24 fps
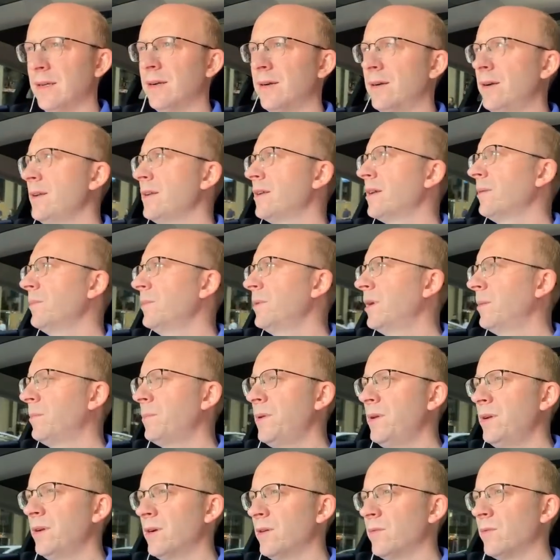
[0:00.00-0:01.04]
All right, coming
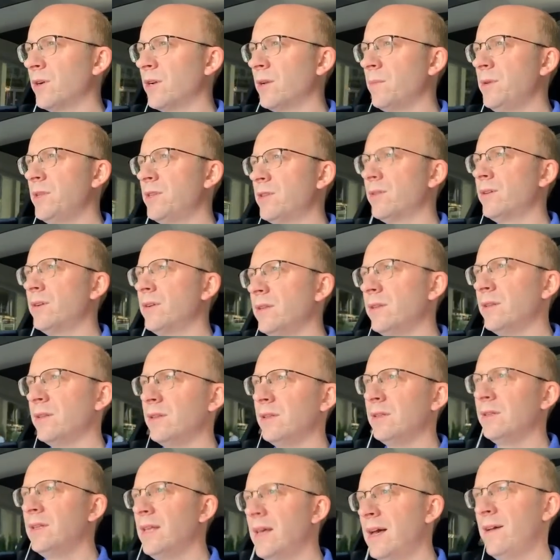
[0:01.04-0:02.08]
up here, we're going to be
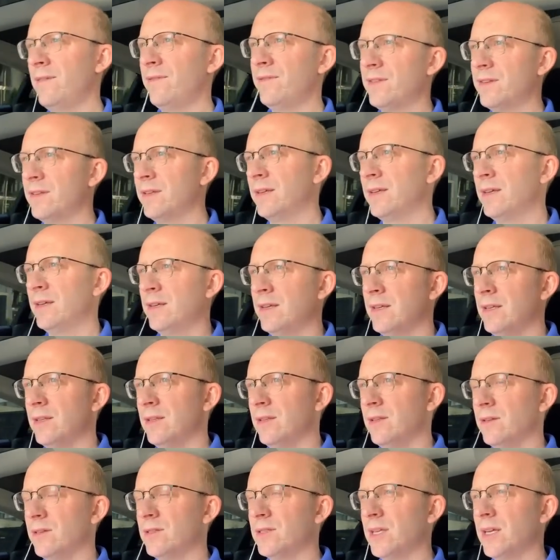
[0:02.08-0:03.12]
turning left.
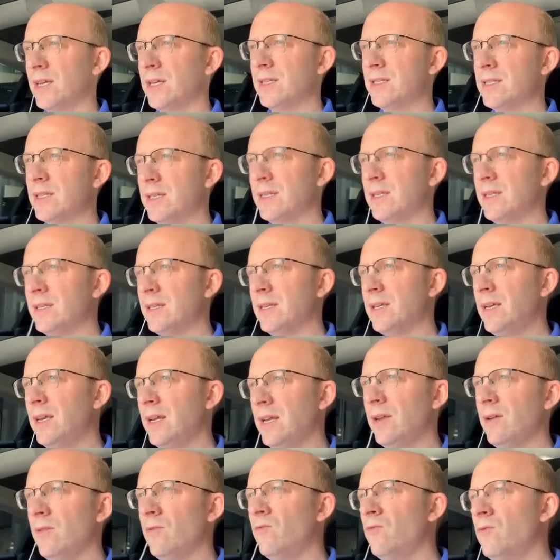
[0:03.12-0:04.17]
Looks like it's
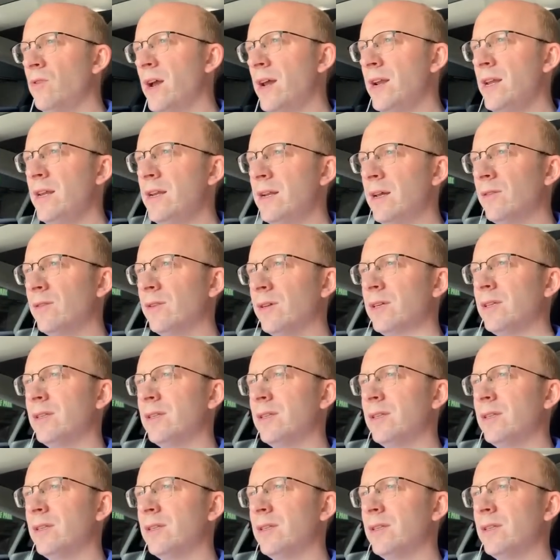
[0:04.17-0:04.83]
getting ready. Now